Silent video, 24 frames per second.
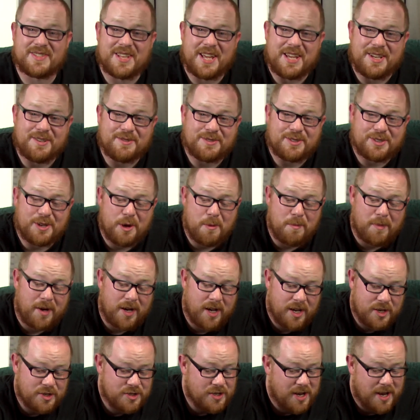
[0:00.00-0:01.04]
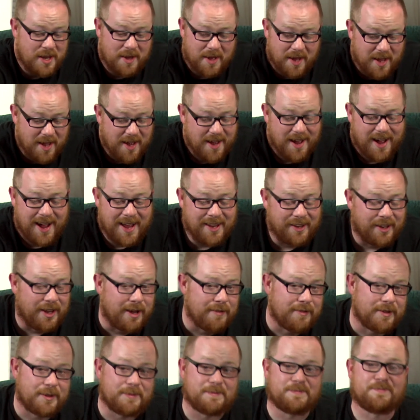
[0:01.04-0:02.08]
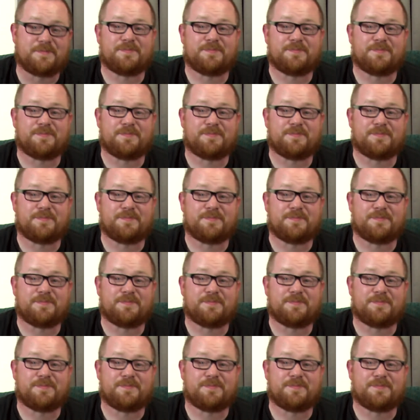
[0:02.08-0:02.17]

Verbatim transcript: thank you so much. I, I love it.